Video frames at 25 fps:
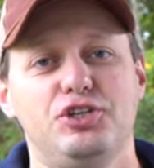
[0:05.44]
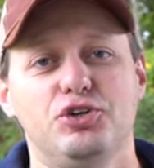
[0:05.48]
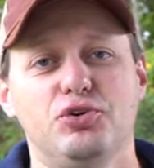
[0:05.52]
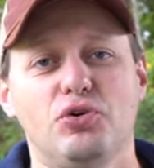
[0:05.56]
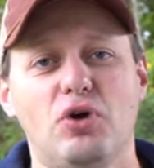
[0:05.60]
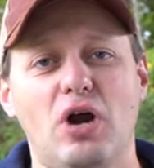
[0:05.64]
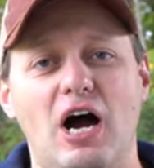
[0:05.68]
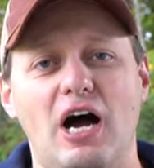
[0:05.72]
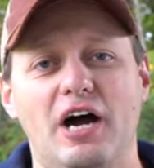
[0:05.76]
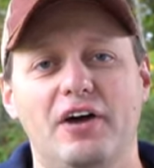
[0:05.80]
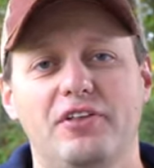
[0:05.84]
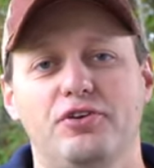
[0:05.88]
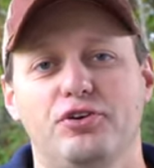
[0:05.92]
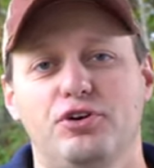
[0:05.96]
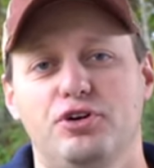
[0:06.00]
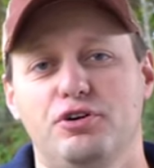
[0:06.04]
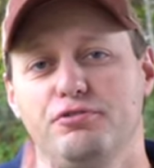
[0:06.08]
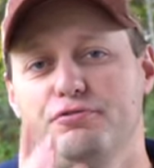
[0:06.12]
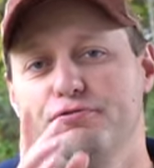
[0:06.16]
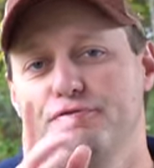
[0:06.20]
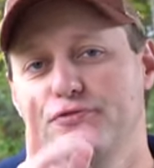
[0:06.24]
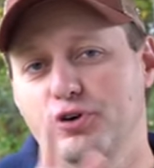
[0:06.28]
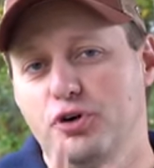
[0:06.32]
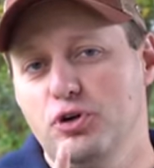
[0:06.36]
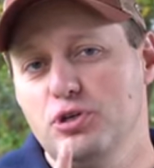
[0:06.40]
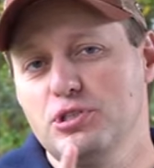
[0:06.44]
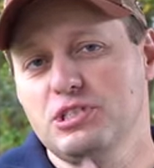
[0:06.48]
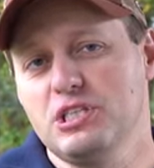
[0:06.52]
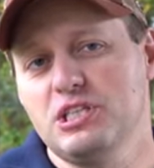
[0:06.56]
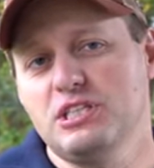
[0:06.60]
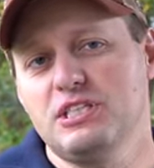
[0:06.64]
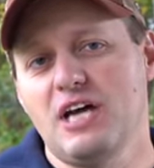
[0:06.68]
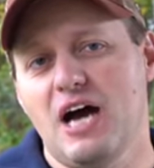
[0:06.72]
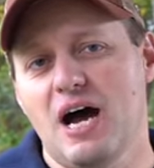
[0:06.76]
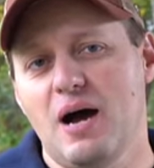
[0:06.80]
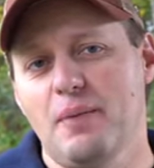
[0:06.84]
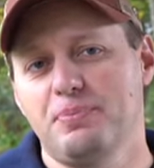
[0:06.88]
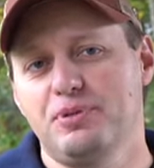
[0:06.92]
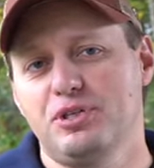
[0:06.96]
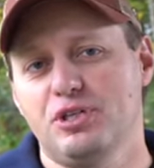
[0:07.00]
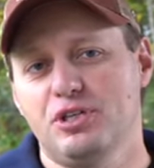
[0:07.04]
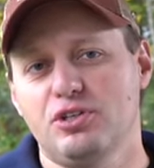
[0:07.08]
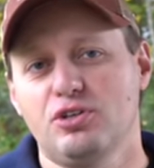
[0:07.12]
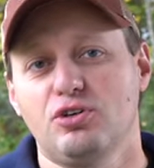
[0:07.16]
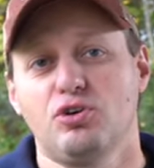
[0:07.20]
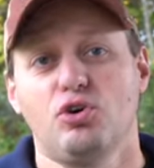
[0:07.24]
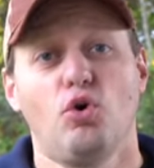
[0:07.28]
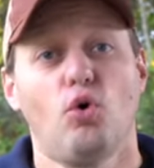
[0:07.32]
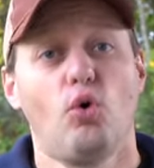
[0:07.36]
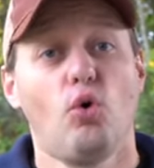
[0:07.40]
you're either a first
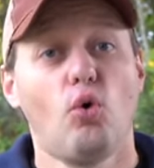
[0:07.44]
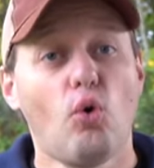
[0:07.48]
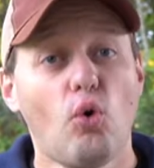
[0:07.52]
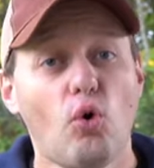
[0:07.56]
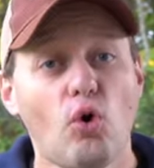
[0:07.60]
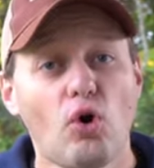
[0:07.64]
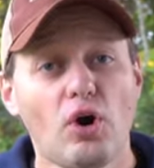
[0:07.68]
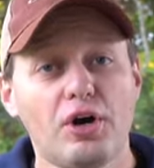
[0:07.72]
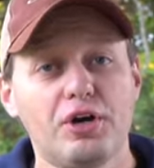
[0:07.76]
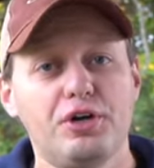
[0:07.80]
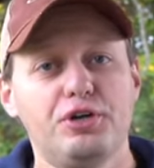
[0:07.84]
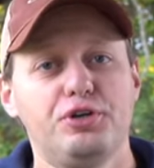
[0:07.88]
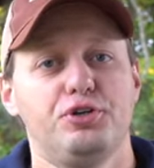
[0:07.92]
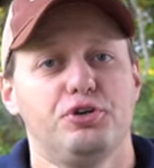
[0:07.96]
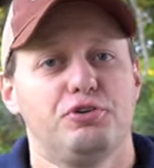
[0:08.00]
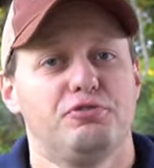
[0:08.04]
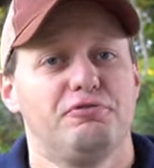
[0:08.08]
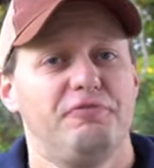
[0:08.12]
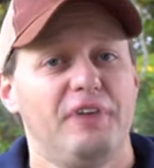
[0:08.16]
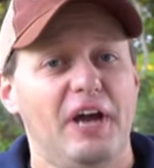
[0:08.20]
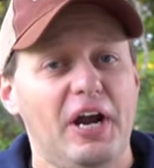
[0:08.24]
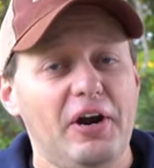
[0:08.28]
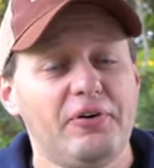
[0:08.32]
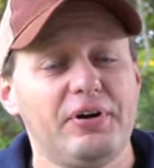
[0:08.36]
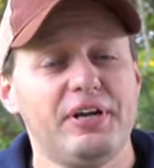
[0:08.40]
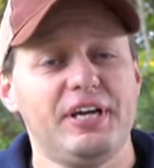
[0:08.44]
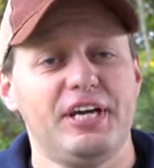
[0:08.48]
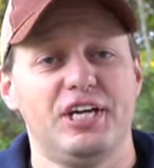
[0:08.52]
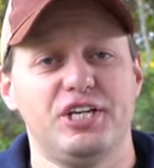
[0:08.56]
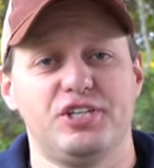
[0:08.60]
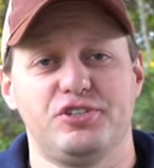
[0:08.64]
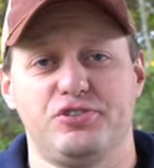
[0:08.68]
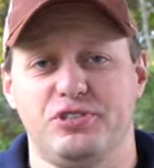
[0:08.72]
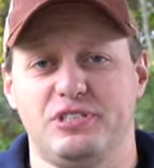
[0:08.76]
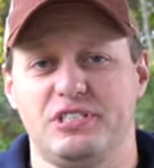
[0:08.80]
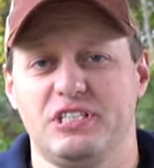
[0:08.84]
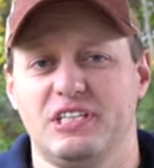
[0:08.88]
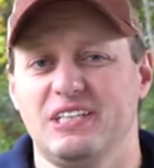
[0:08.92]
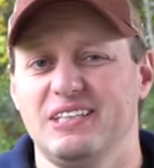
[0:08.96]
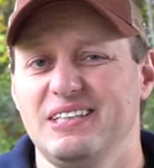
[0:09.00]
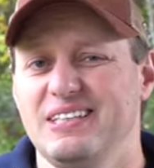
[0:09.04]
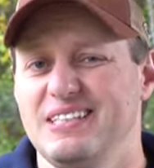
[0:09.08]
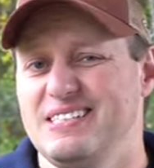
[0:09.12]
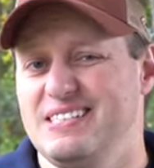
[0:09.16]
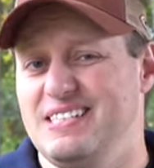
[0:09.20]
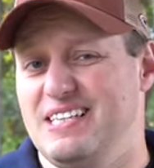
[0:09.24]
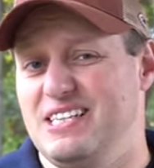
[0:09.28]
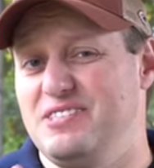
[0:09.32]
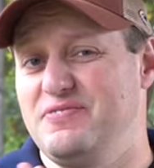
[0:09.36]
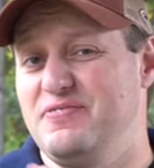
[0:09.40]
adopter or you're very interested in the
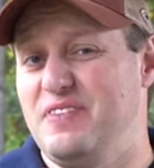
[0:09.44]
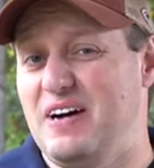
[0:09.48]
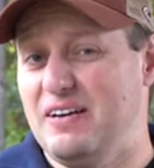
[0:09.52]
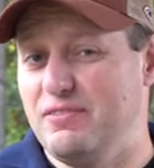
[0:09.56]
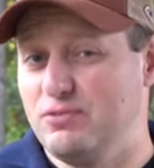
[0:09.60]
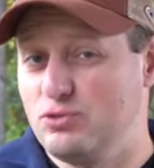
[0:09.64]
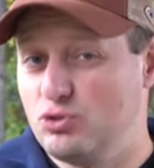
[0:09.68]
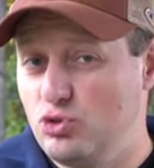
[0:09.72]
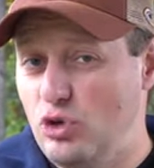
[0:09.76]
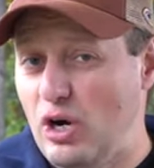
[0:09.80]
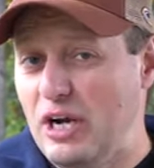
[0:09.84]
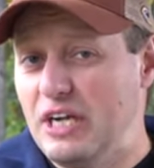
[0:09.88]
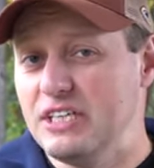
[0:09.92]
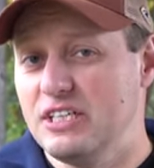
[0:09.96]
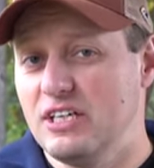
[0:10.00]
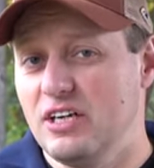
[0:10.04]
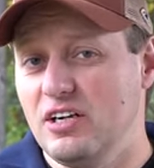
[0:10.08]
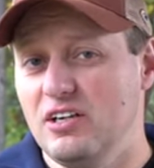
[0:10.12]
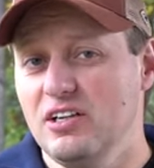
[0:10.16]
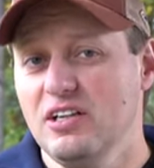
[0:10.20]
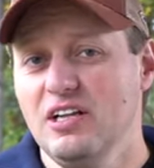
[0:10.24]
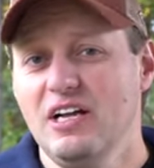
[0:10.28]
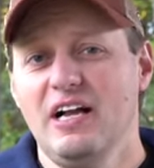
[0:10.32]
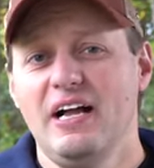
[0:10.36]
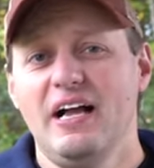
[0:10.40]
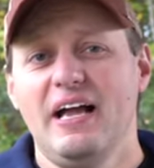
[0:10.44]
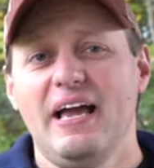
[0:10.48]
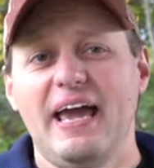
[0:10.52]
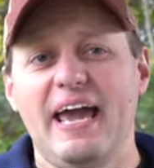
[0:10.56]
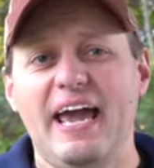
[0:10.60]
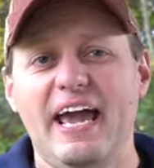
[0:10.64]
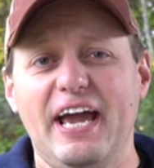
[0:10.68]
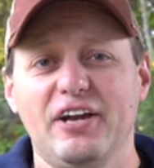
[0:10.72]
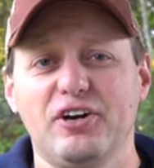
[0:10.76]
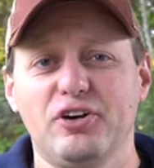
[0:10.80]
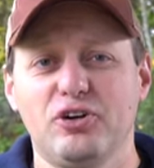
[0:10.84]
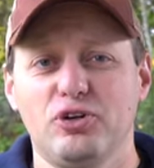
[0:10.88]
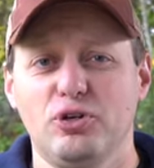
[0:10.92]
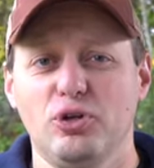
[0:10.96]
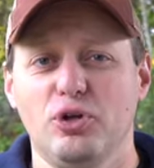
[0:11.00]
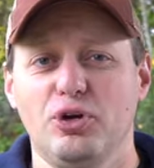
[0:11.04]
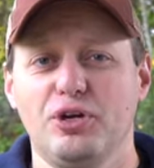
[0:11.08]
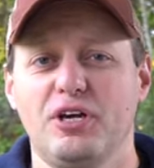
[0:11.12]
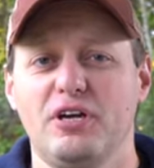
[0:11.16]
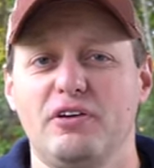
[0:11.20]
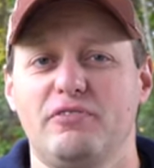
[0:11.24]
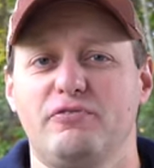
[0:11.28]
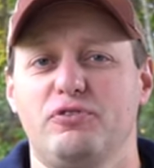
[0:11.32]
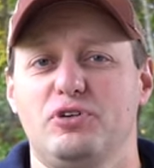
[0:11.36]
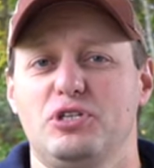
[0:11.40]
6.5 Grendel and are
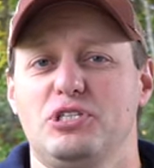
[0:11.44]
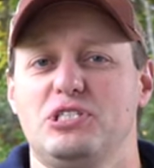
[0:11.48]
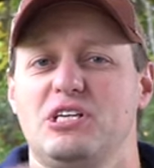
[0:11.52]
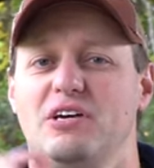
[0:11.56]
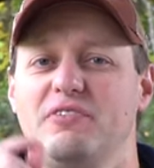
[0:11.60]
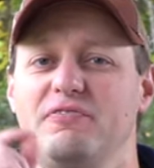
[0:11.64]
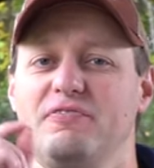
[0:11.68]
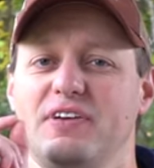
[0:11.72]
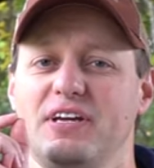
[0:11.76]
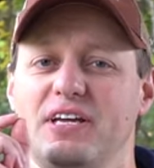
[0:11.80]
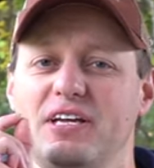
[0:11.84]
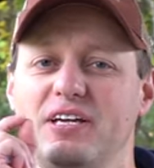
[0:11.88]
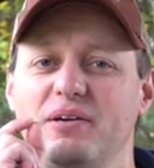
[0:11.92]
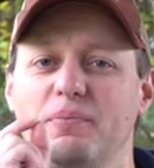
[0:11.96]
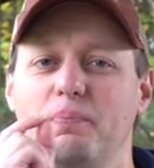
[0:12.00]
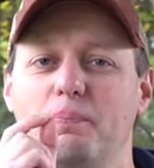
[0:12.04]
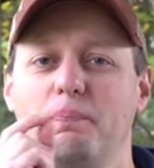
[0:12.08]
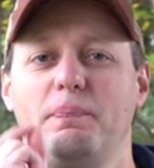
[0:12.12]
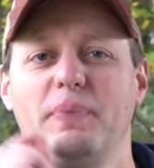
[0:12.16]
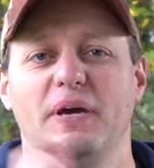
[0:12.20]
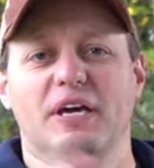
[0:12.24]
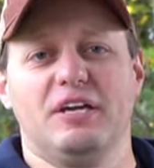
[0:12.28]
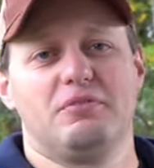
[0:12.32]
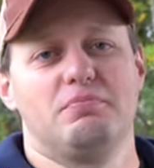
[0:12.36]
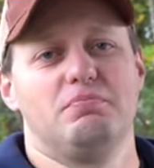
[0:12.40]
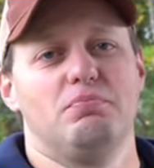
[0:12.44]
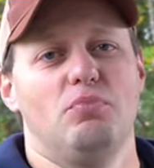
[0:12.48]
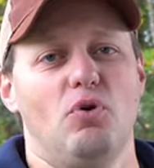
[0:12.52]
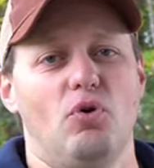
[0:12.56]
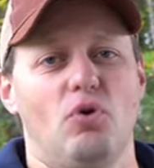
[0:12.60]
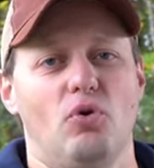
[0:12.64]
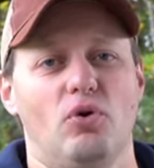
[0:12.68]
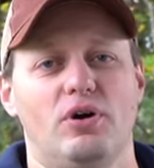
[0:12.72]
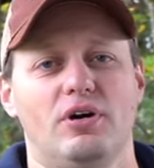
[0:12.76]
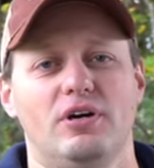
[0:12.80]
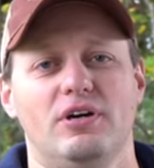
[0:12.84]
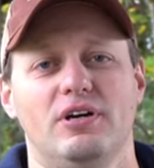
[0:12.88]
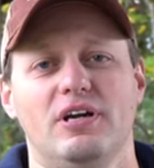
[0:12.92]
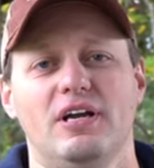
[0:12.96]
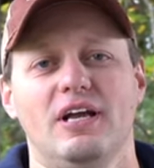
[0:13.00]
looking for something a bit more.